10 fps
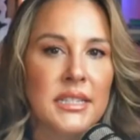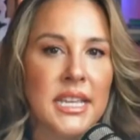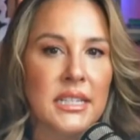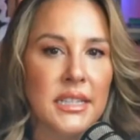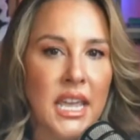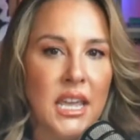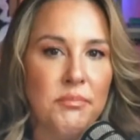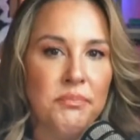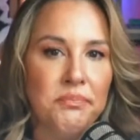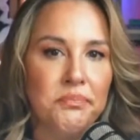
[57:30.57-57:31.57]
They
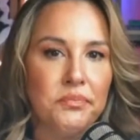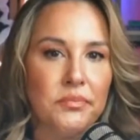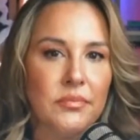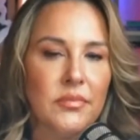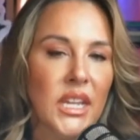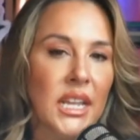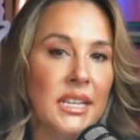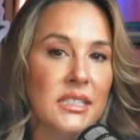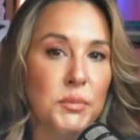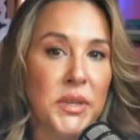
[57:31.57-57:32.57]
claim
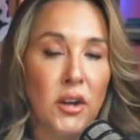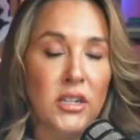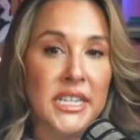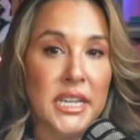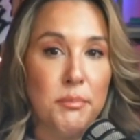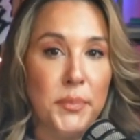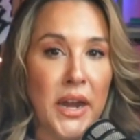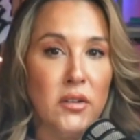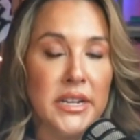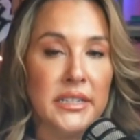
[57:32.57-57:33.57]
his PR team
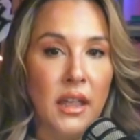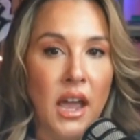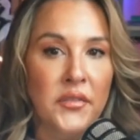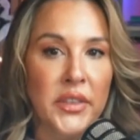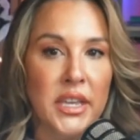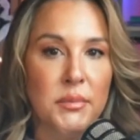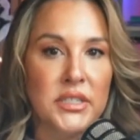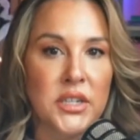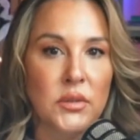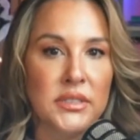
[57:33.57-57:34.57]
buried Lively,
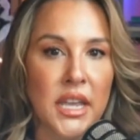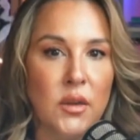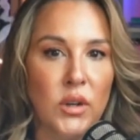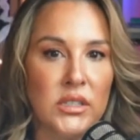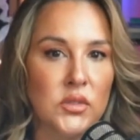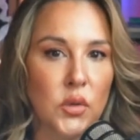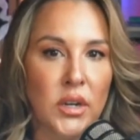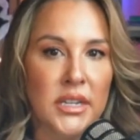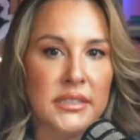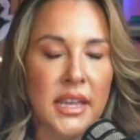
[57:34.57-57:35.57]
but don't say what
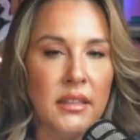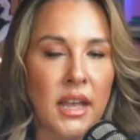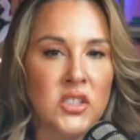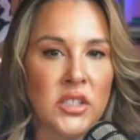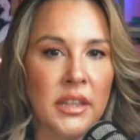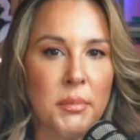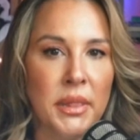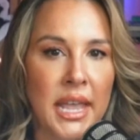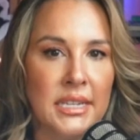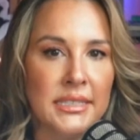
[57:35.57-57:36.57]
stories they allegedly
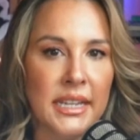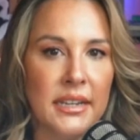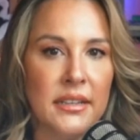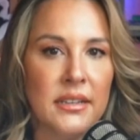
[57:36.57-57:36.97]
planted.